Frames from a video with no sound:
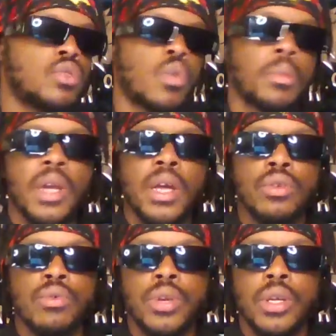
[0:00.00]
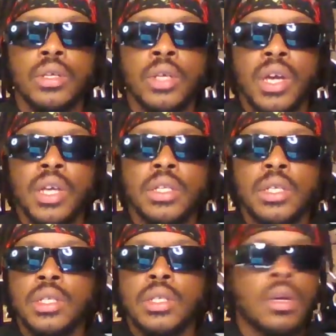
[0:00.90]
women ain't doing this.
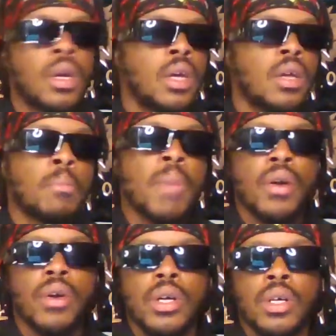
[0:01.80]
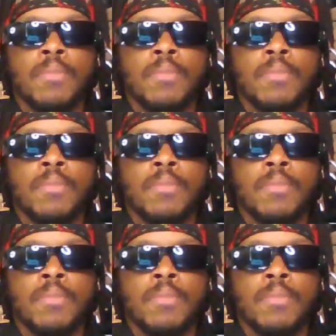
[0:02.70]
Is America